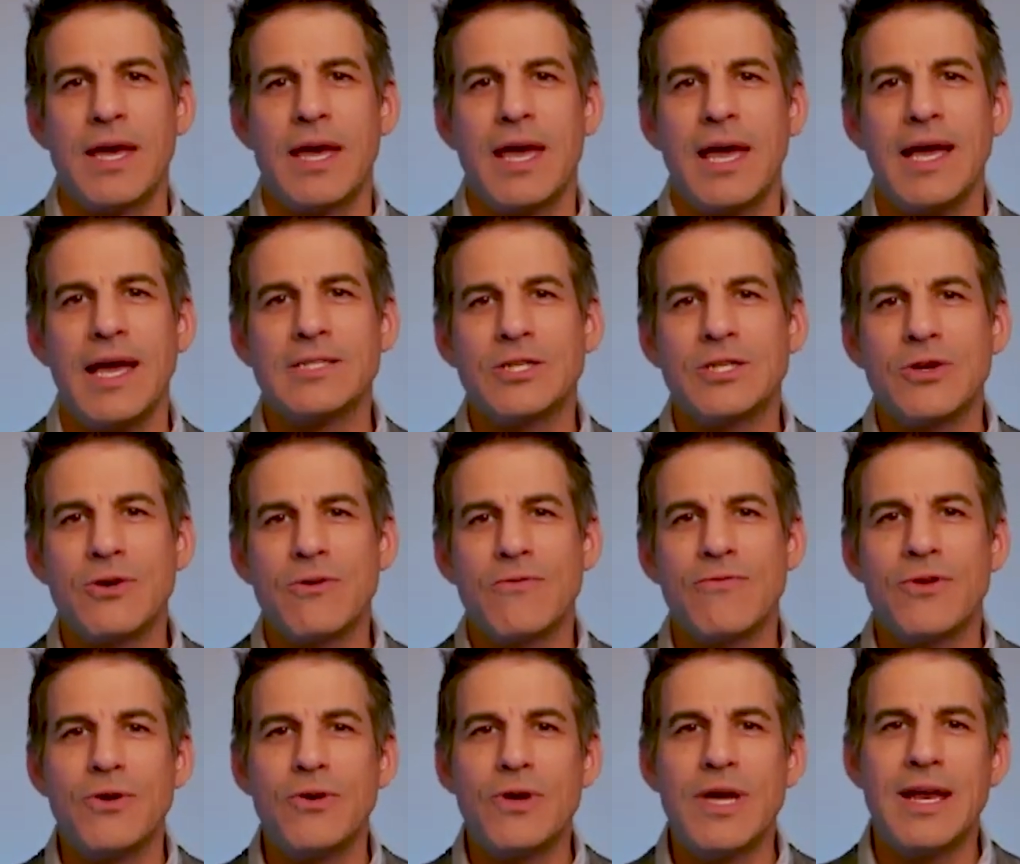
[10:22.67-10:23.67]
And so if
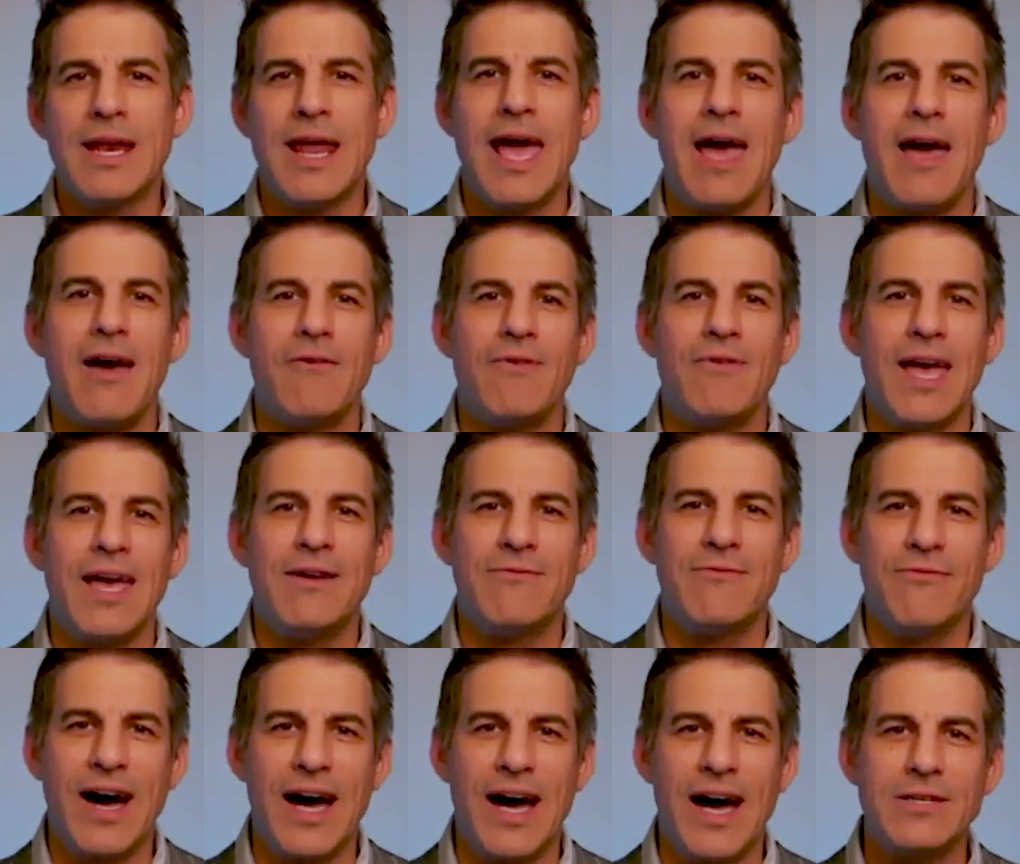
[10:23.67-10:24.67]
you can have
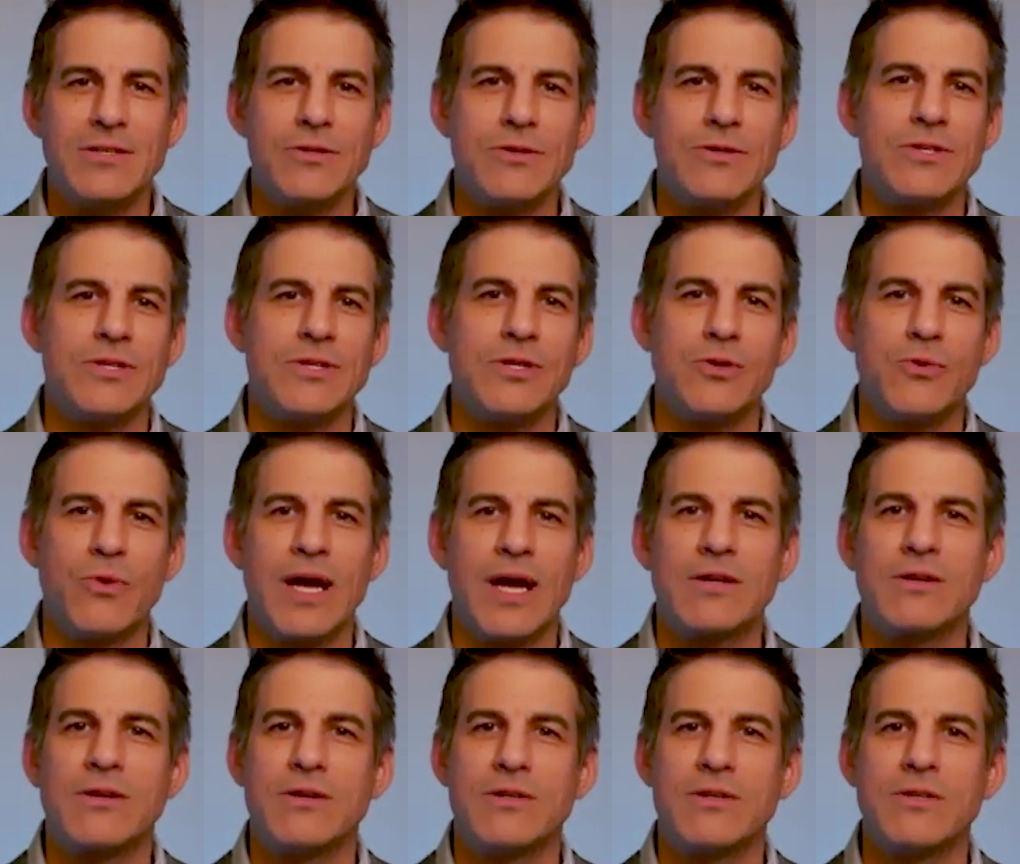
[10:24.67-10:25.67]
advisors and
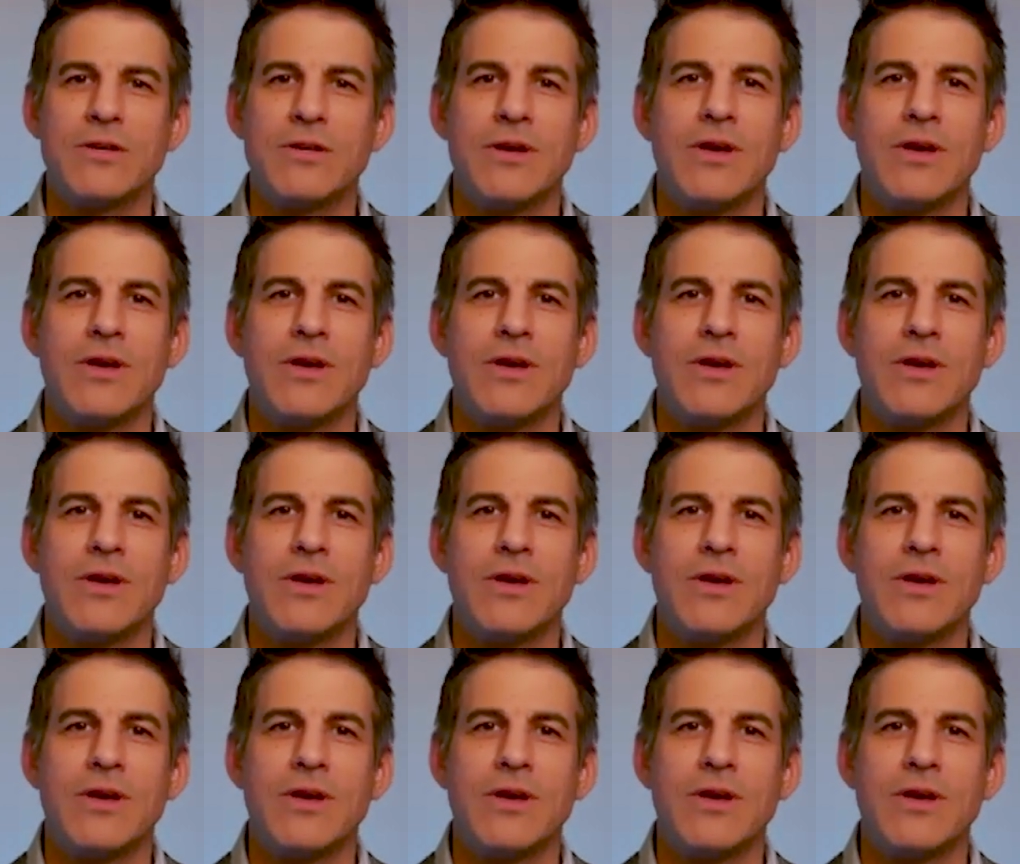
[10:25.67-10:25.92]
directors